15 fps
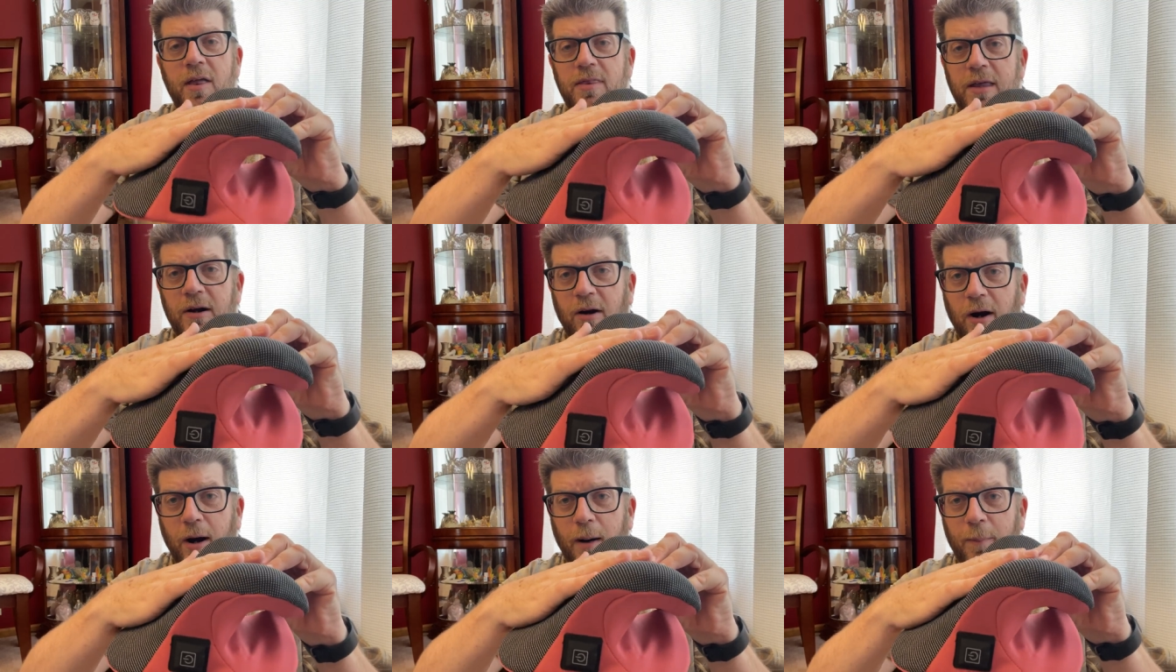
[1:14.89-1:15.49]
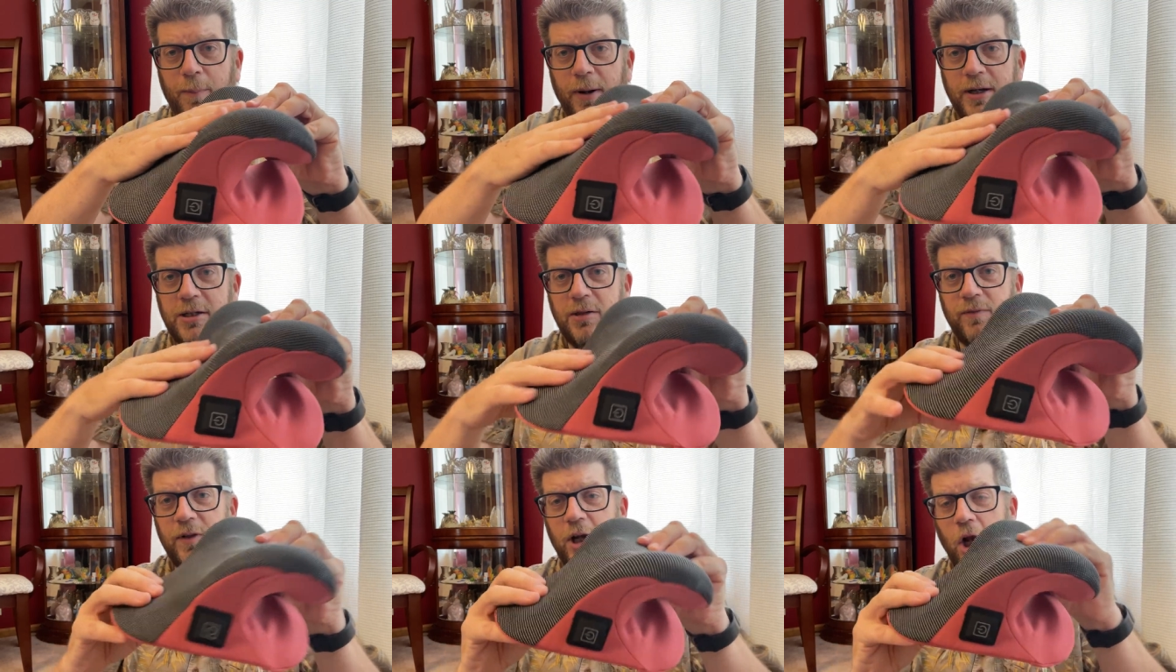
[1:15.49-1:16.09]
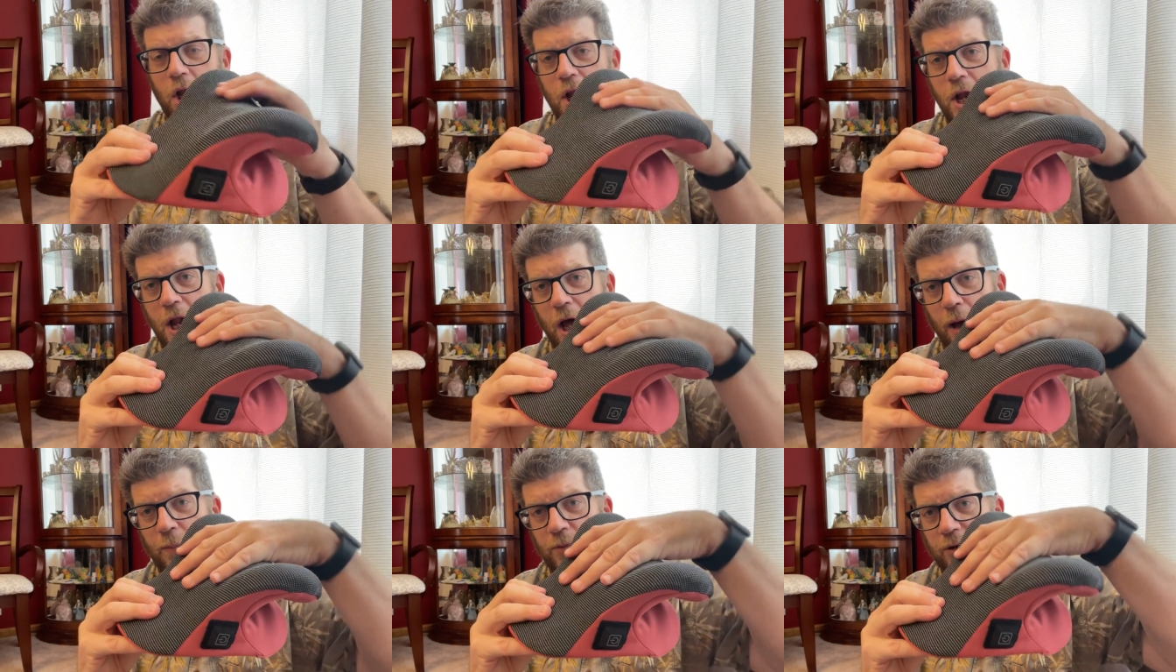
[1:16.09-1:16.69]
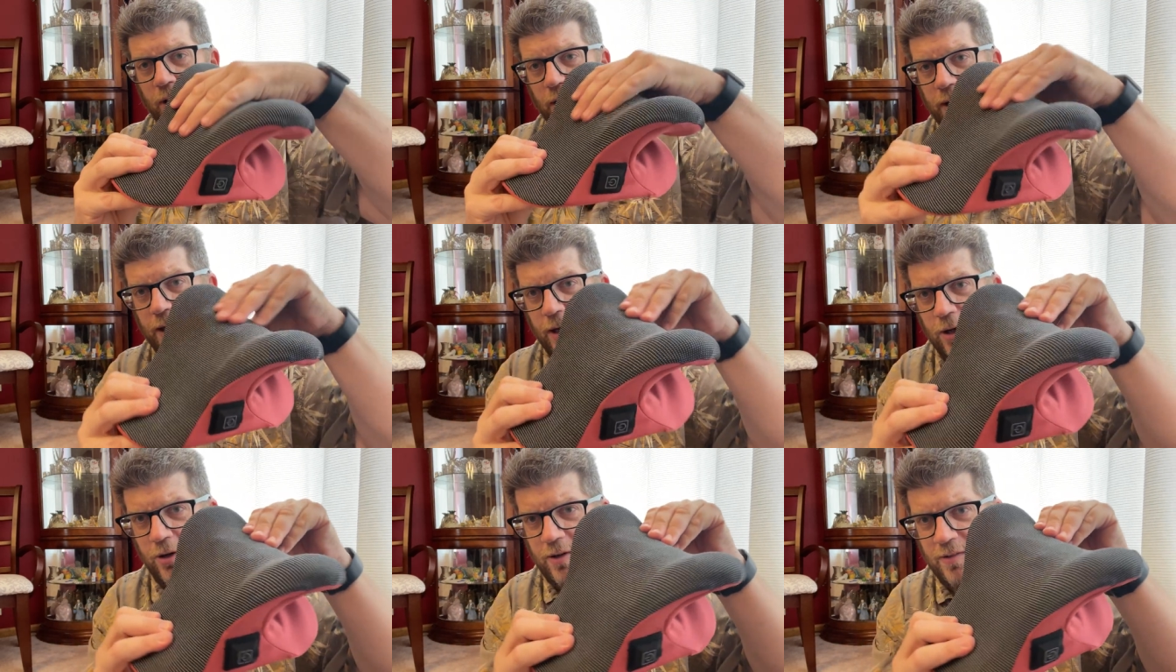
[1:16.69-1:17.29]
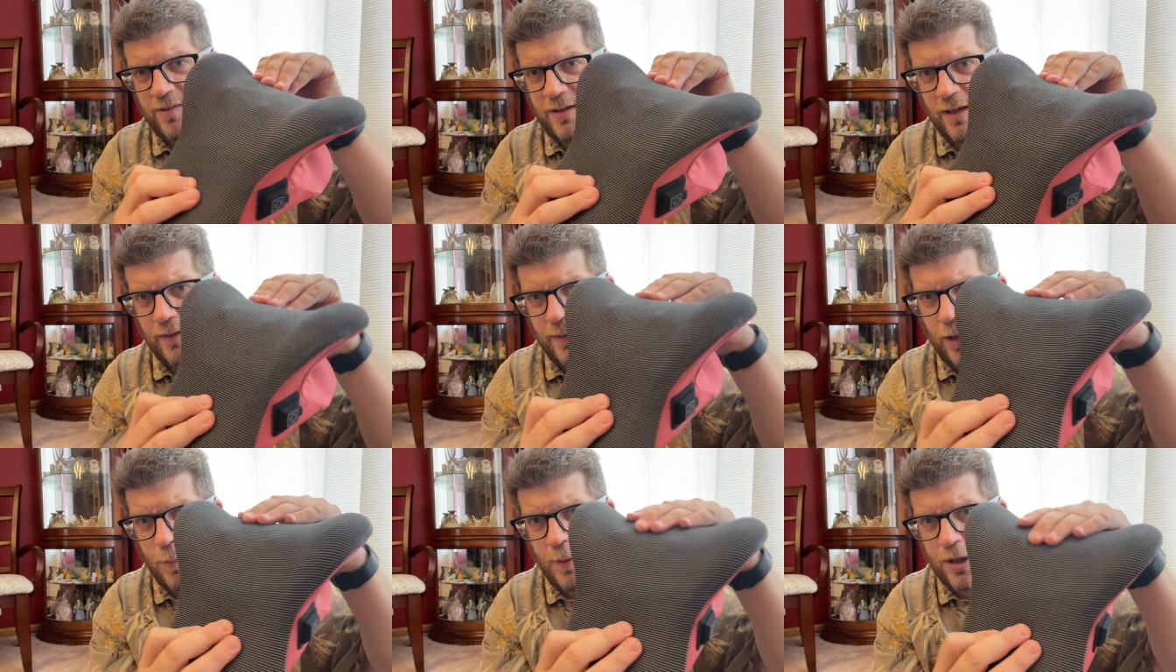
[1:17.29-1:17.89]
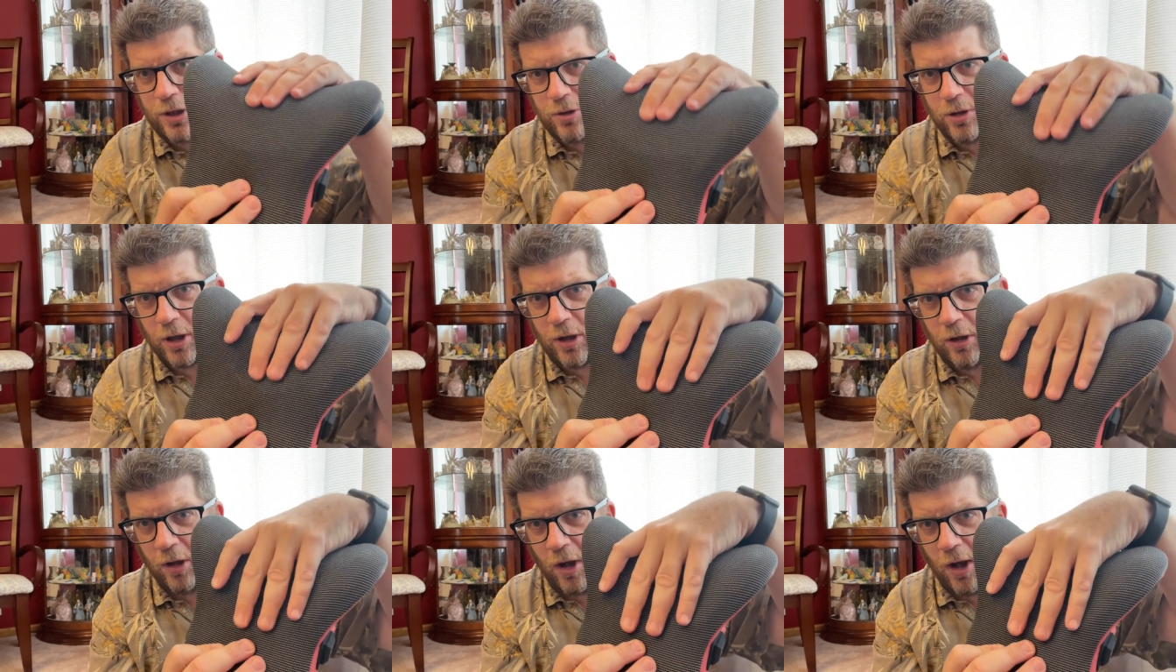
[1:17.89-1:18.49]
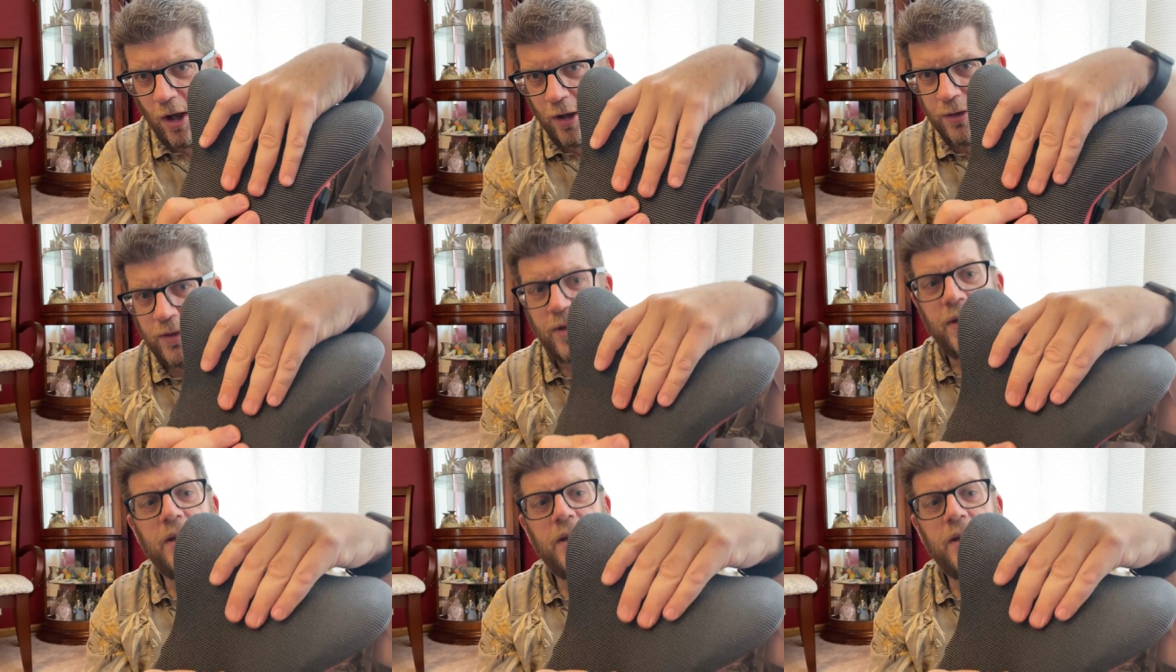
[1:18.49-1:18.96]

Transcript: There are a bunch of little nubs on here. You can see a little bit through the cloth.